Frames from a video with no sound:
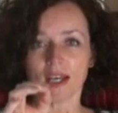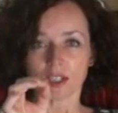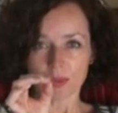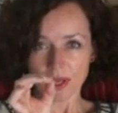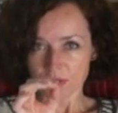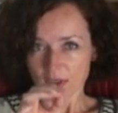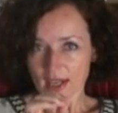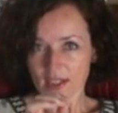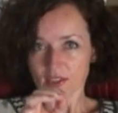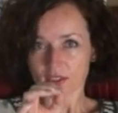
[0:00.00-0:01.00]
is we are
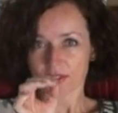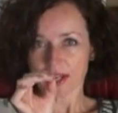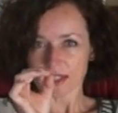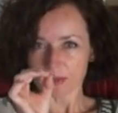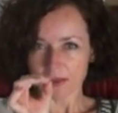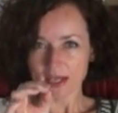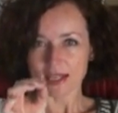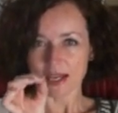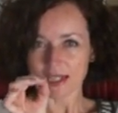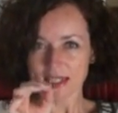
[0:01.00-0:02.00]
trying to create a
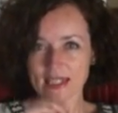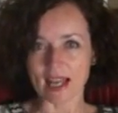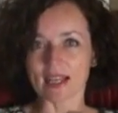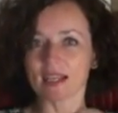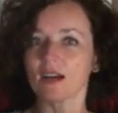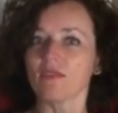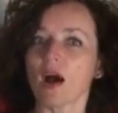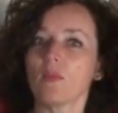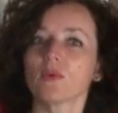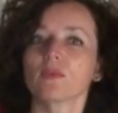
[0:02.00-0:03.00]
better understanding of
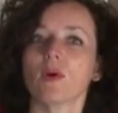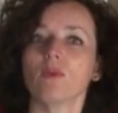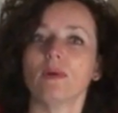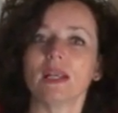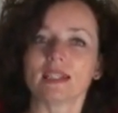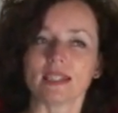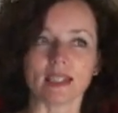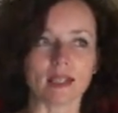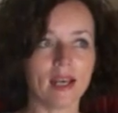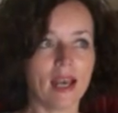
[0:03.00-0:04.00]
upward
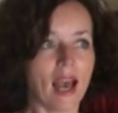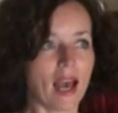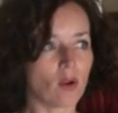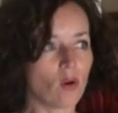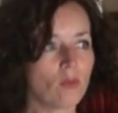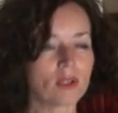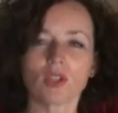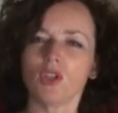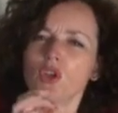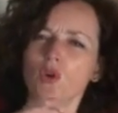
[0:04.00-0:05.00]
mobility and almost
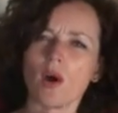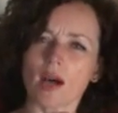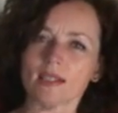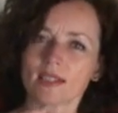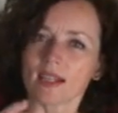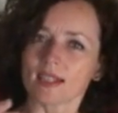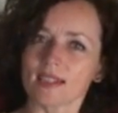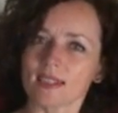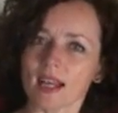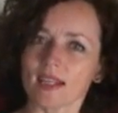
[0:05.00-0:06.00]
a nuanced
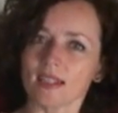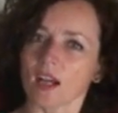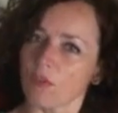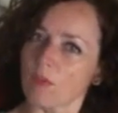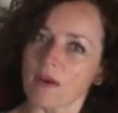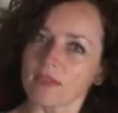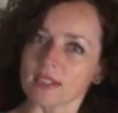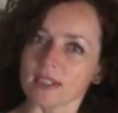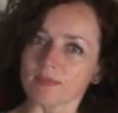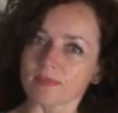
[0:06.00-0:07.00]
understanding of
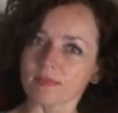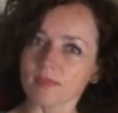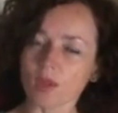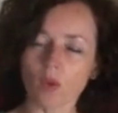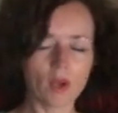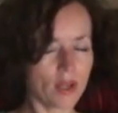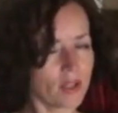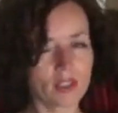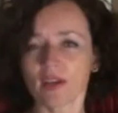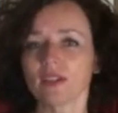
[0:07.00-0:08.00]
poverty. We are
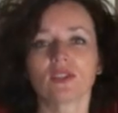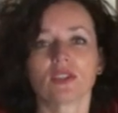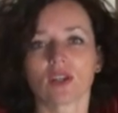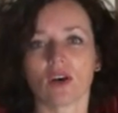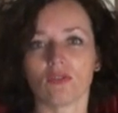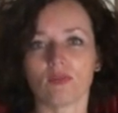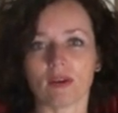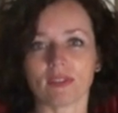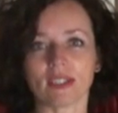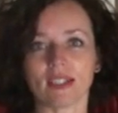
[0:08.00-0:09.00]
not going to solve
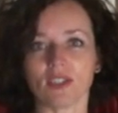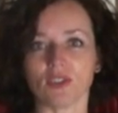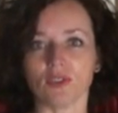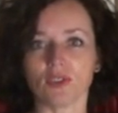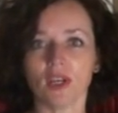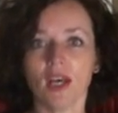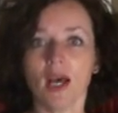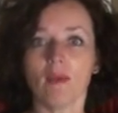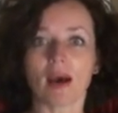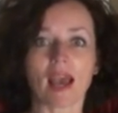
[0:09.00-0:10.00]
poverty issues
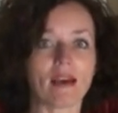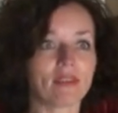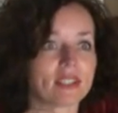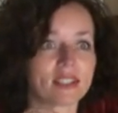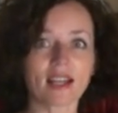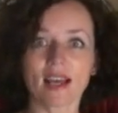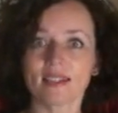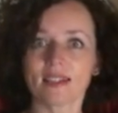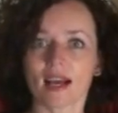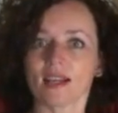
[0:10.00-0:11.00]
by having
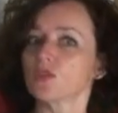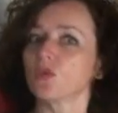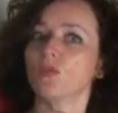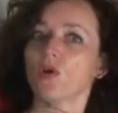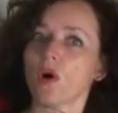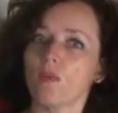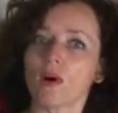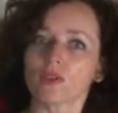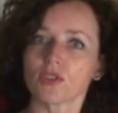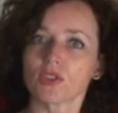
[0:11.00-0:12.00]
standardized or more
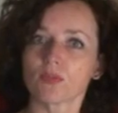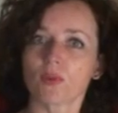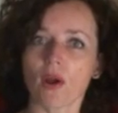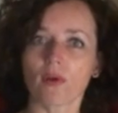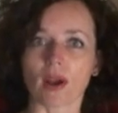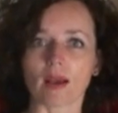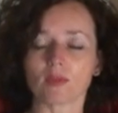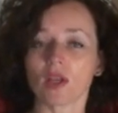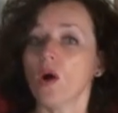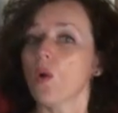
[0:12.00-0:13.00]
homogeneous
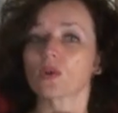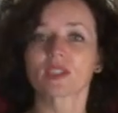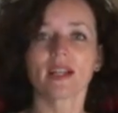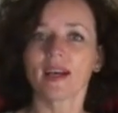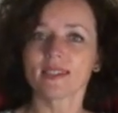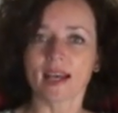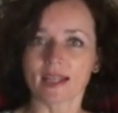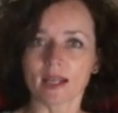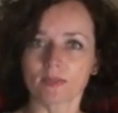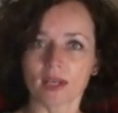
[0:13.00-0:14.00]
programs or slight
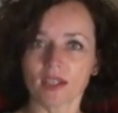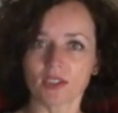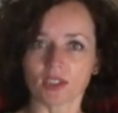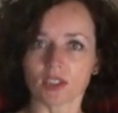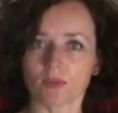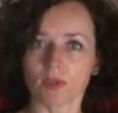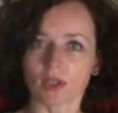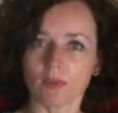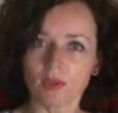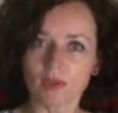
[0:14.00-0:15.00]
adaptations per
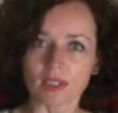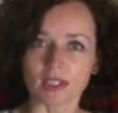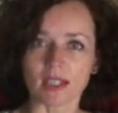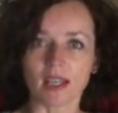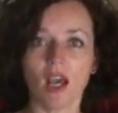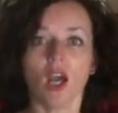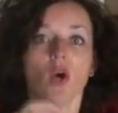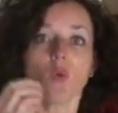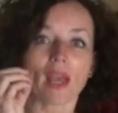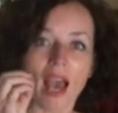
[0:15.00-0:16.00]
community.
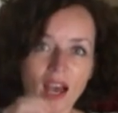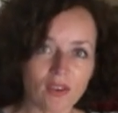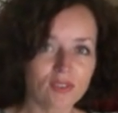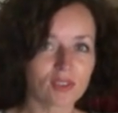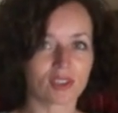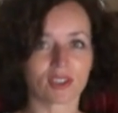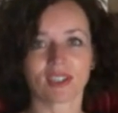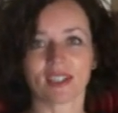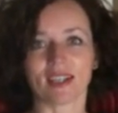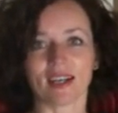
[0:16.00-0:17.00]
We have to
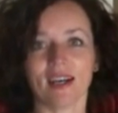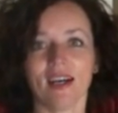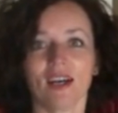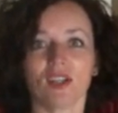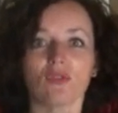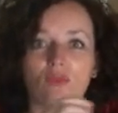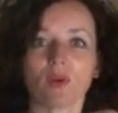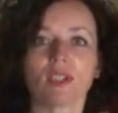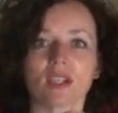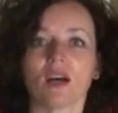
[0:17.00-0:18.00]
consider the
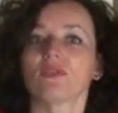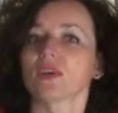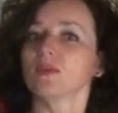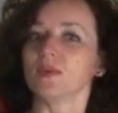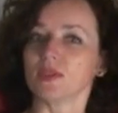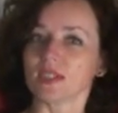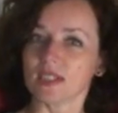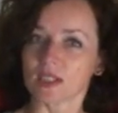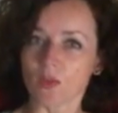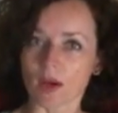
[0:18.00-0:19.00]
voice of the
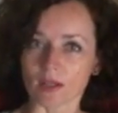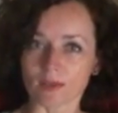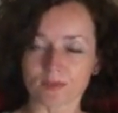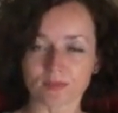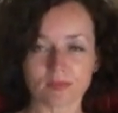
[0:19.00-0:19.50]
community as well.